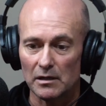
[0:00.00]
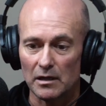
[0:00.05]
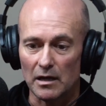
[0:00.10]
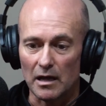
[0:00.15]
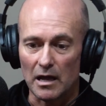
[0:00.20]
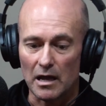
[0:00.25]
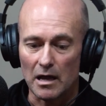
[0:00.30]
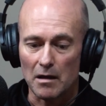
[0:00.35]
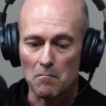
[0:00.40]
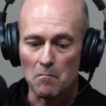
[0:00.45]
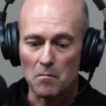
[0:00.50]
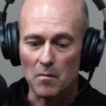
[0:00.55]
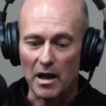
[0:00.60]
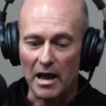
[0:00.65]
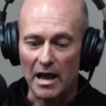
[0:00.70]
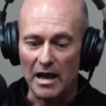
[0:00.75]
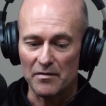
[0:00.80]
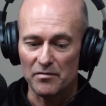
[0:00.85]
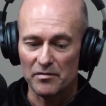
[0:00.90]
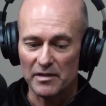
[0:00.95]
and
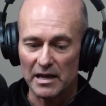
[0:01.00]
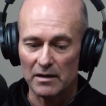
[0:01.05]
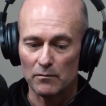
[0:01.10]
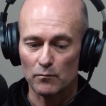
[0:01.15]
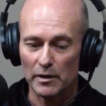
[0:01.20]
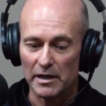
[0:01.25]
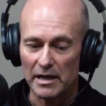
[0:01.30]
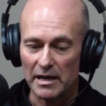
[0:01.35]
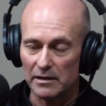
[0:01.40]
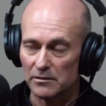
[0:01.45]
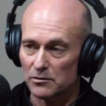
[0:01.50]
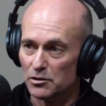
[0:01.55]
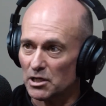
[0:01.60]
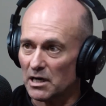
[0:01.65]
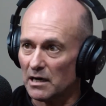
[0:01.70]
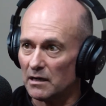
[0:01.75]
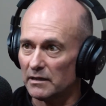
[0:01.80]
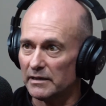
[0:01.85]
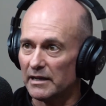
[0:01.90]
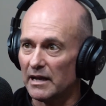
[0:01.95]
then we had
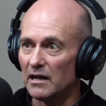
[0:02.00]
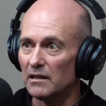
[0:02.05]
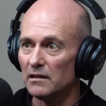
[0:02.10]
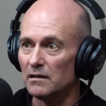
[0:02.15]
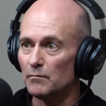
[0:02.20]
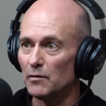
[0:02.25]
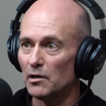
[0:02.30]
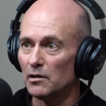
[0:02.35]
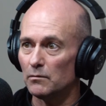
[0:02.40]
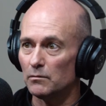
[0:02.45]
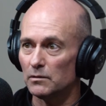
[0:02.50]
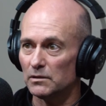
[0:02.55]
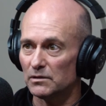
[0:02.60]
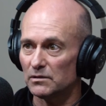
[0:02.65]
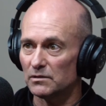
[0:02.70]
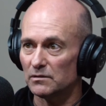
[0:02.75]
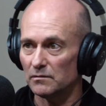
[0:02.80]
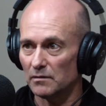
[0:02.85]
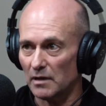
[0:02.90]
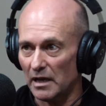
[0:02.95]
Charlie Hallam, who
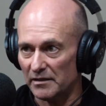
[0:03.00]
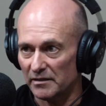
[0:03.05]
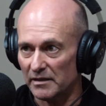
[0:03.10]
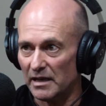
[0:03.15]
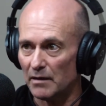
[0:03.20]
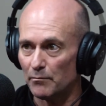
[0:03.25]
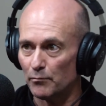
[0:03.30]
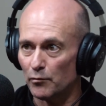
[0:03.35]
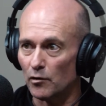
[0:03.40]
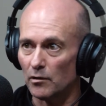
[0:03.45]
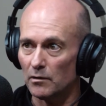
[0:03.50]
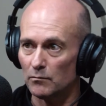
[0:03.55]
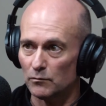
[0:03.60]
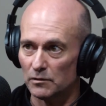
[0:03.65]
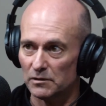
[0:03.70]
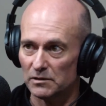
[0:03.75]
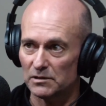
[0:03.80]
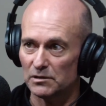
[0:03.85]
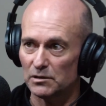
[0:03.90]
was at that point was